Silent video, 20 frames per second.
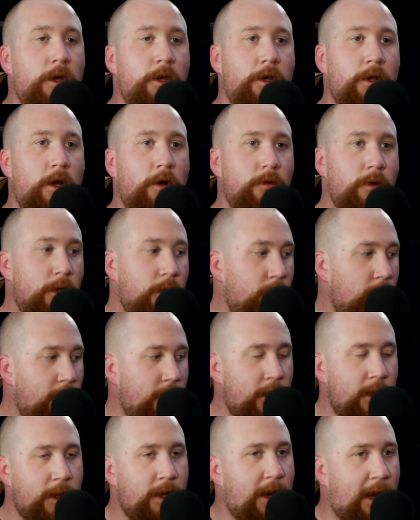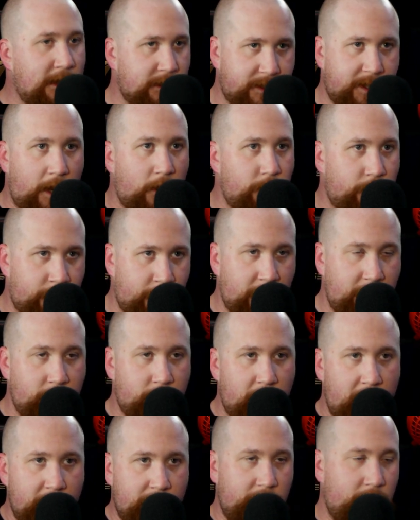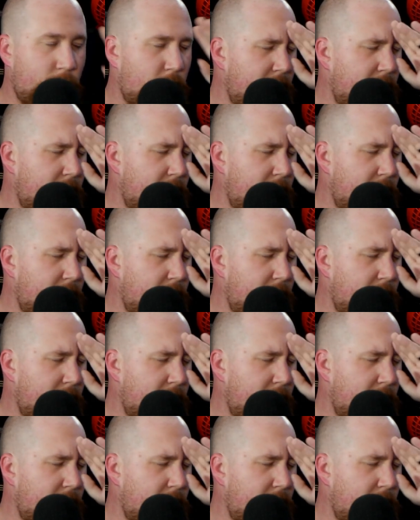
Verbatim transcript: you know, I just thought it was fucking crazy.